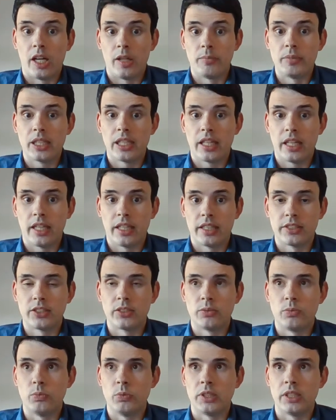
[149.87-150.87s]

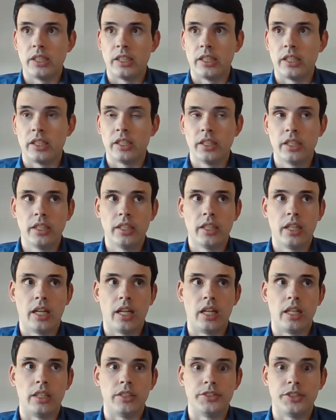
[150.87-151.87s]
because we
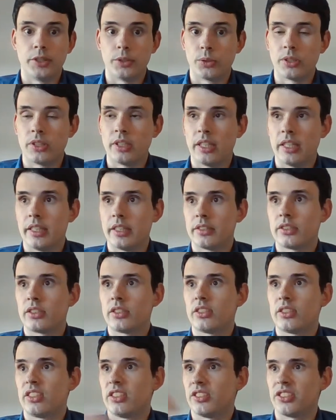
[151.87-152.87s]
know
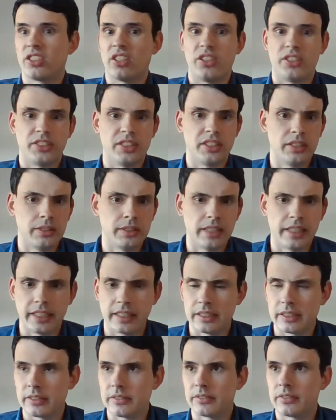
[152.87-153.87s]
that there's all these
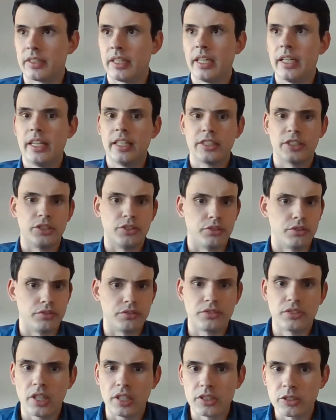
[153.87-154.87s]
negative social
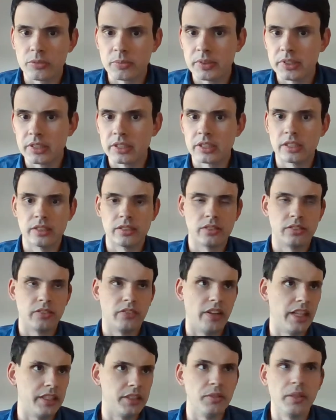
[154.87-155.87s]
judgments and
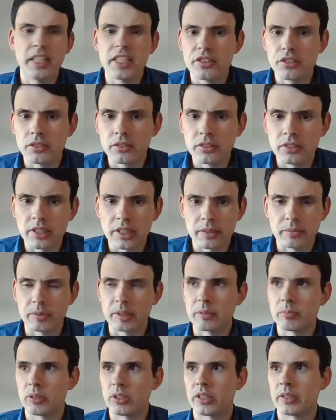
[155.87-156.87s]
evaluations that
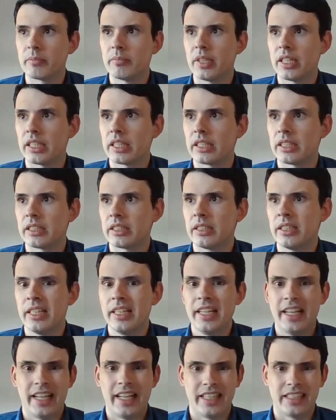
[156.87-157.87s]
people are making,
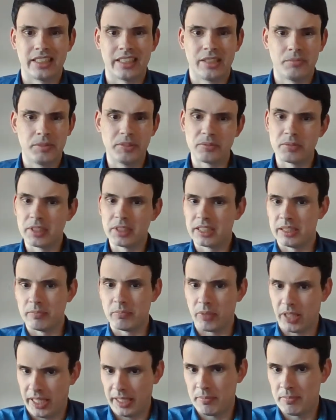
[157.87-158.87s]
and can we really
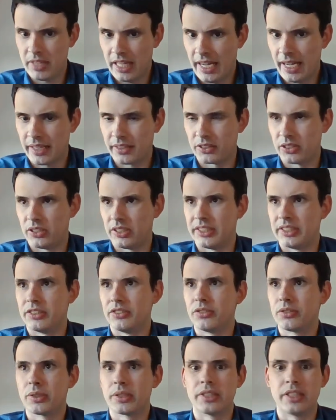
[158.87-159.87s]
blame that on
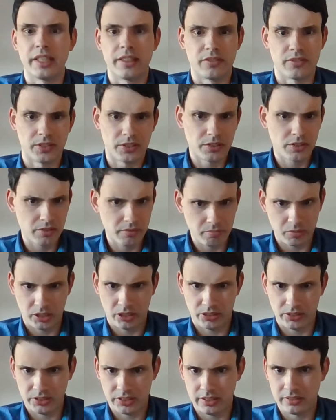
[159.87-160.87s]
the neurodivergent
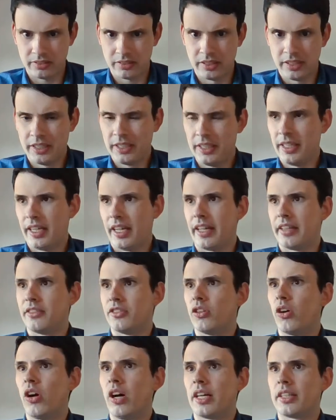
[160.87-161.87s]
person and
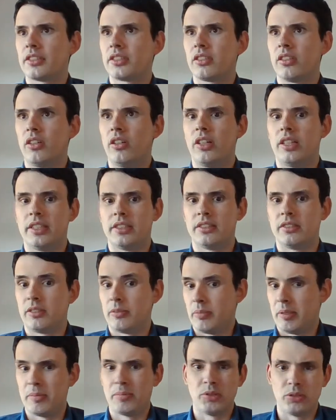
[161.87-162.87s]
not on the
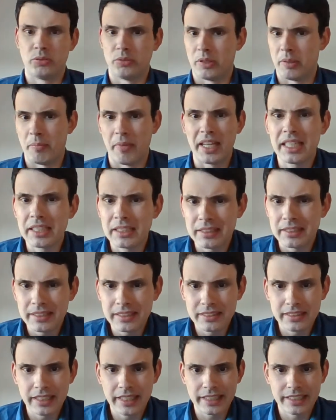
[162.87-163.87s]
people who are making
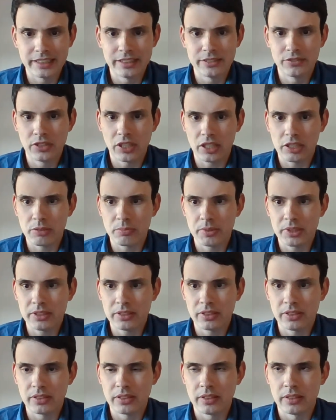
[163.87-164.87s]
these negative
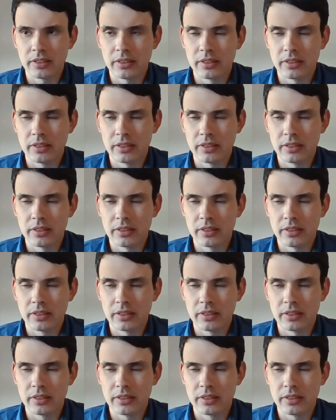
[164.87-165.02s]
judgments?